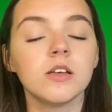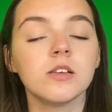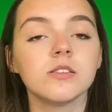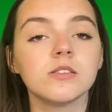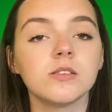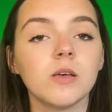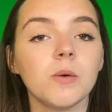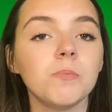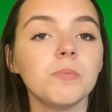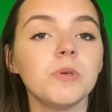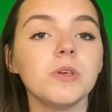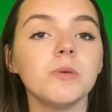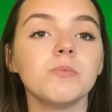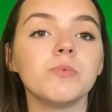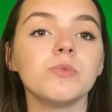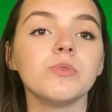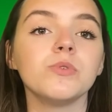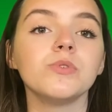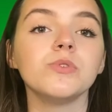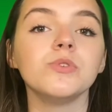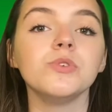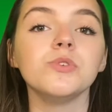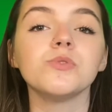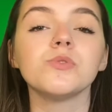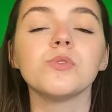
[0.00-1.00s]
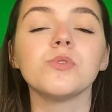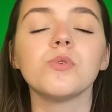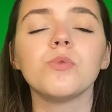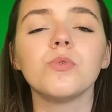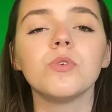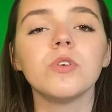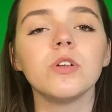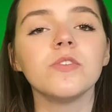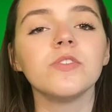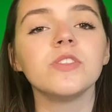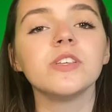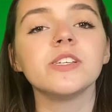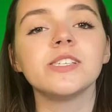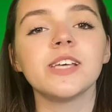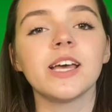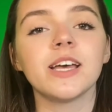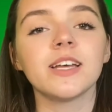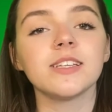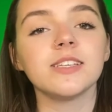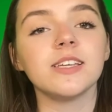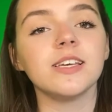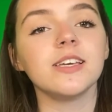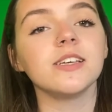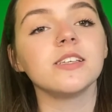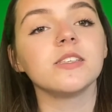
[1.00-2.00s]
Some people use all of the
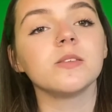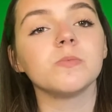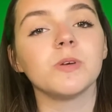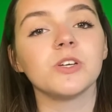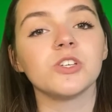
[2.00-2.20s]
techniques